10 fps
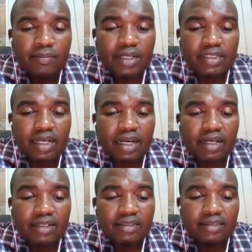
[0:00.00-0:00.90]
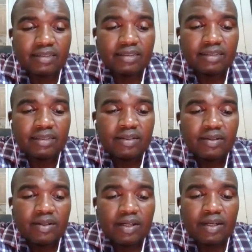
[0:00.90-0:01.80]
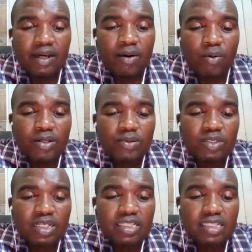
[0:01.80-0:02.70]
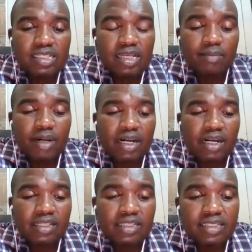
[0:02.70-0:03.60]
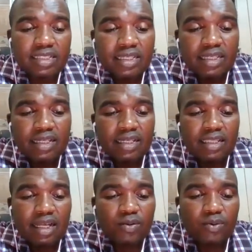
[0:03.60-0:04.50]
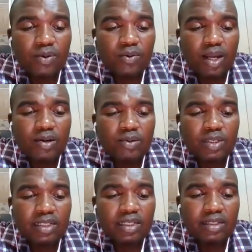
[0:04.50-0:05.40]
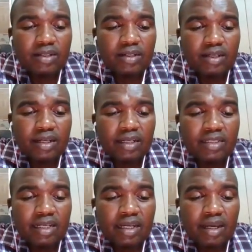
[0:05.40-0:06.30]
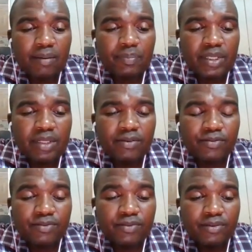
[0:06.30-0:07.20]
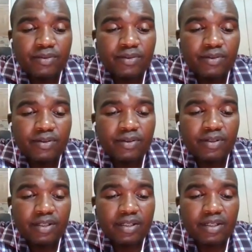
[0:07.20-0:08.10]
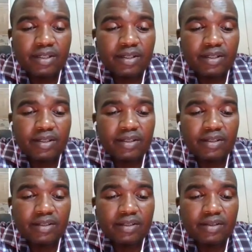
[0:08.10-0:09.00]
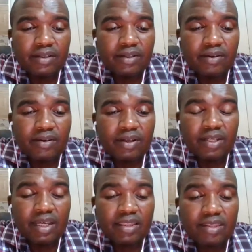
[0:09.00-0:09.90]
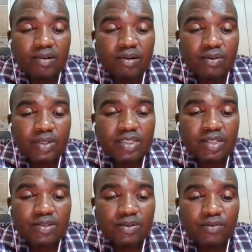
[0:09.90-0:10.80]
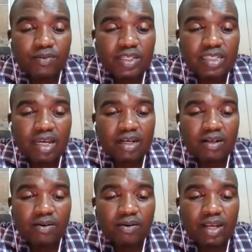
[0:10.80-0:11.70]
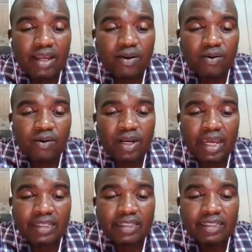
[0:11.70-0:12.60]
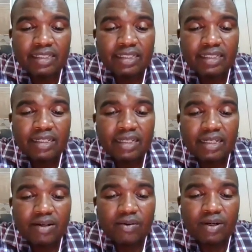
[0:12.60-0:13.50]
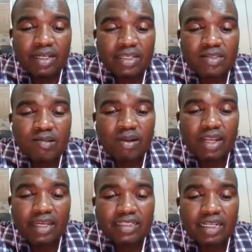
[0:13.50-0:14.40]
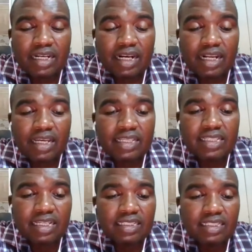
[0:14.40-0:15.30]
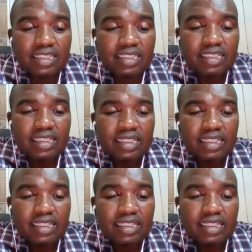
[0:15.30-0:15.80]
but I want to just summarize that when we are looking at a belief in a theory which is universal or law-like, or has law-like generalizations,